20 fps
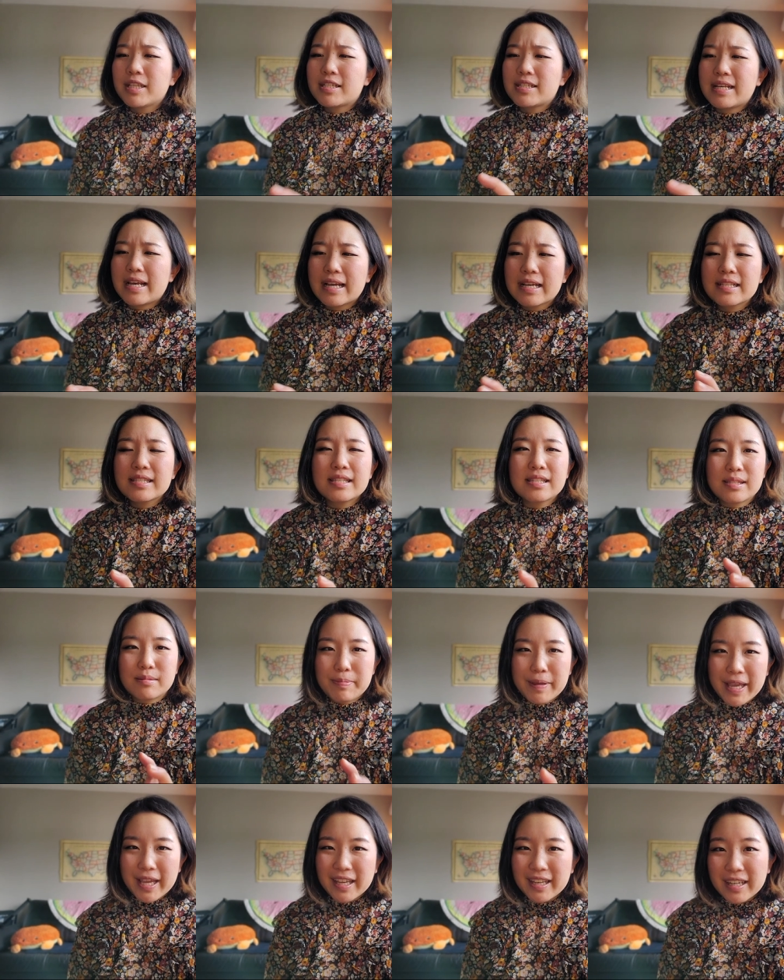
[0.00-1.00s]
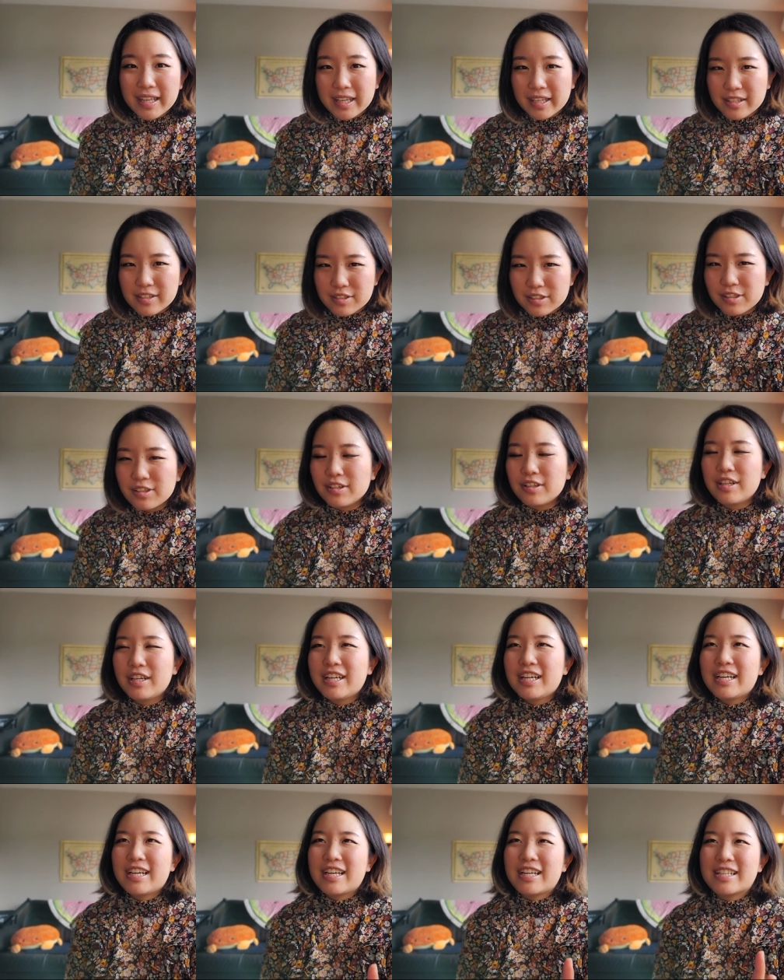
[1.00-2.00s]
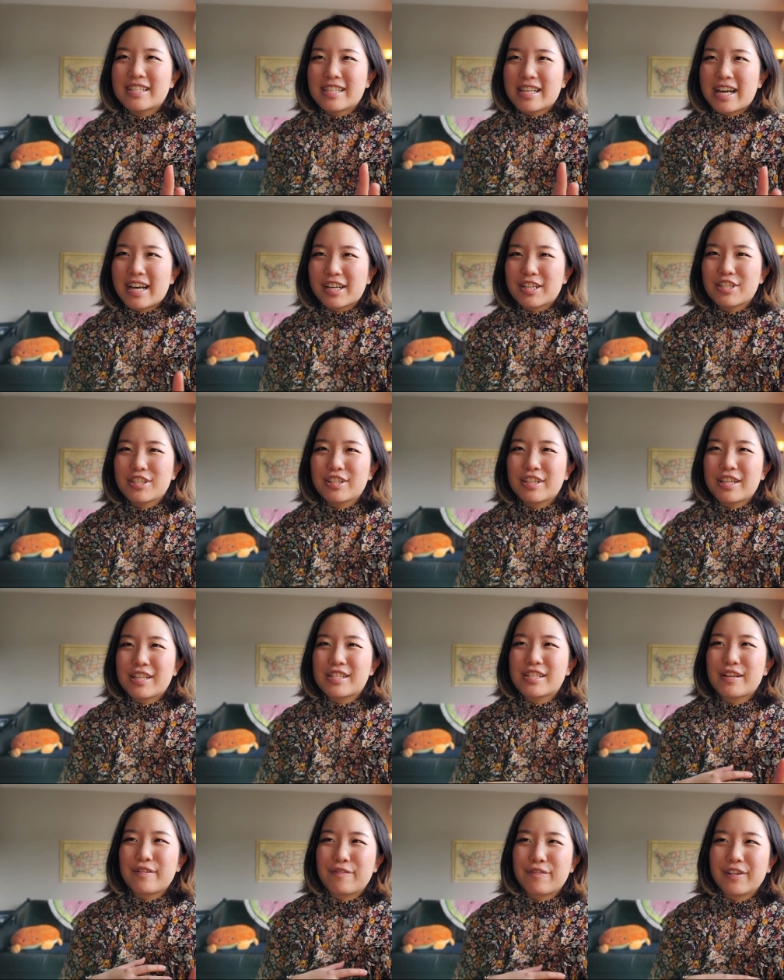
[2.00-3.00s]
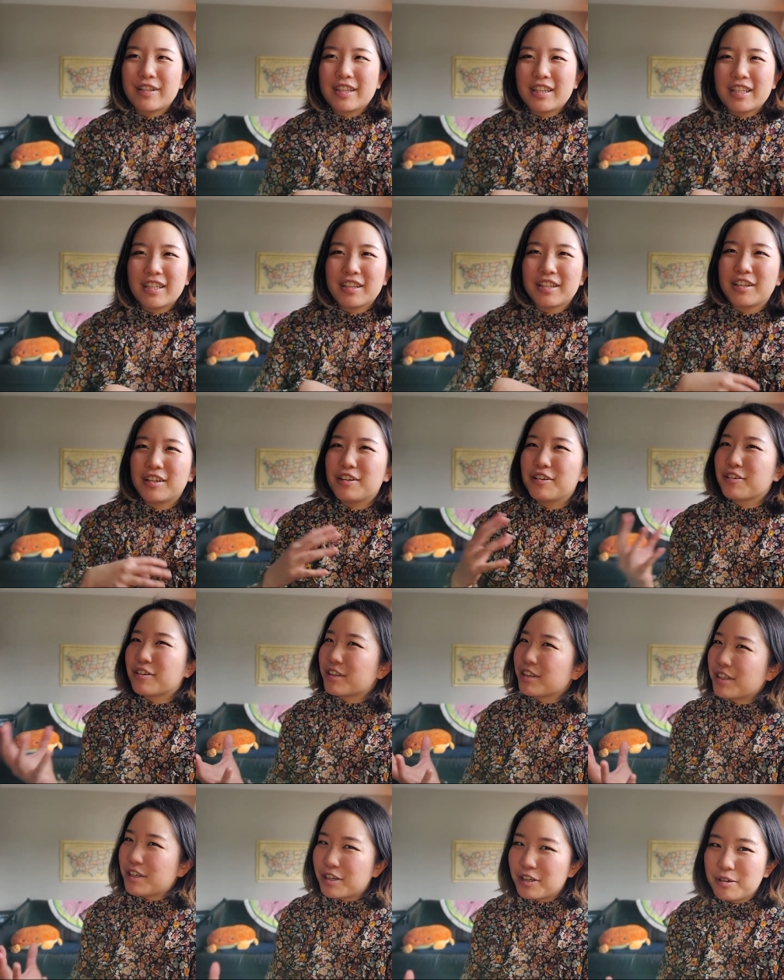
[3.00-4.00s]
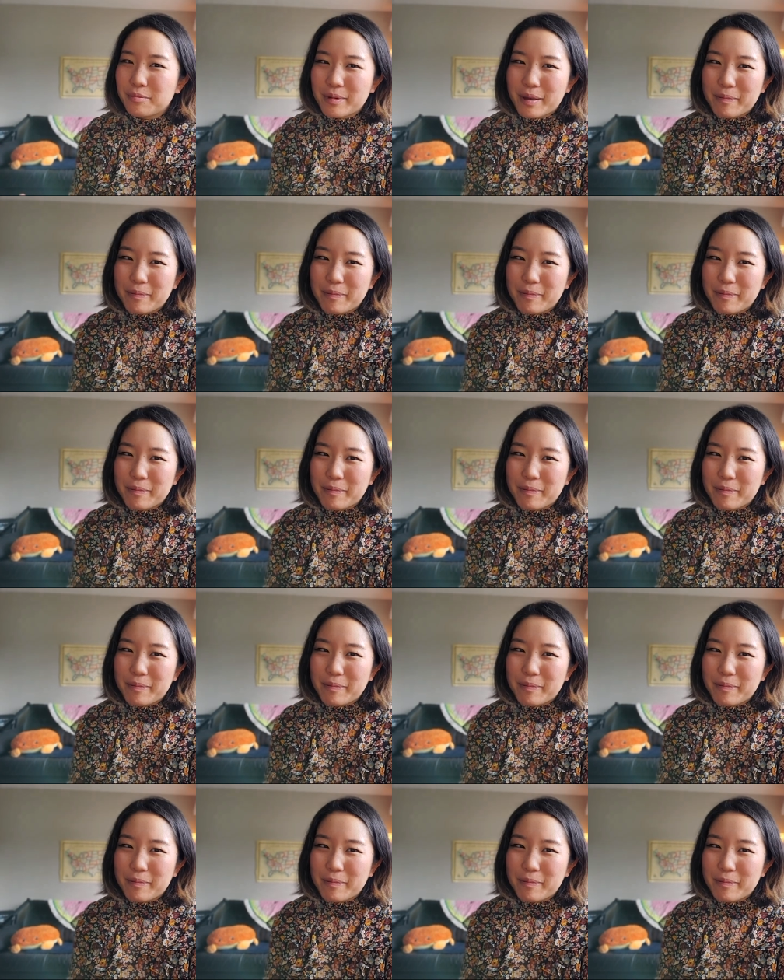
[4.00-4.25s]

Texas Panhandle is actually different than the Oklahoma